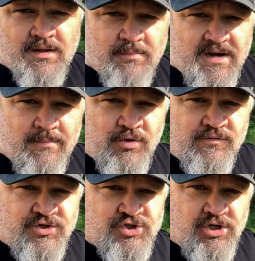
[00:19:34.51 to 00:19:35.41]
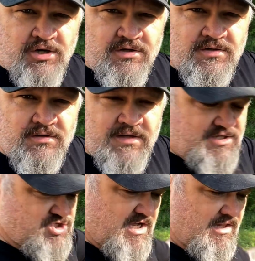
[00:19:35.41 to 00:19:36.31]
but I moved the truck
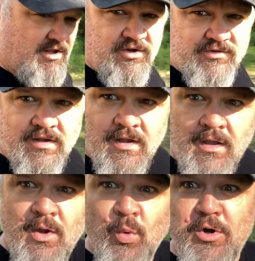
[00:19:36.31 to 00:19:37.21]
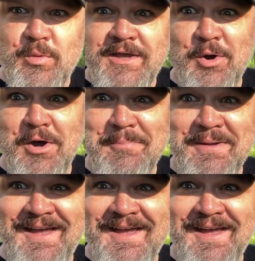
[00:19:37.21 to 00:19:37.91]
and she got lost. Where do we go up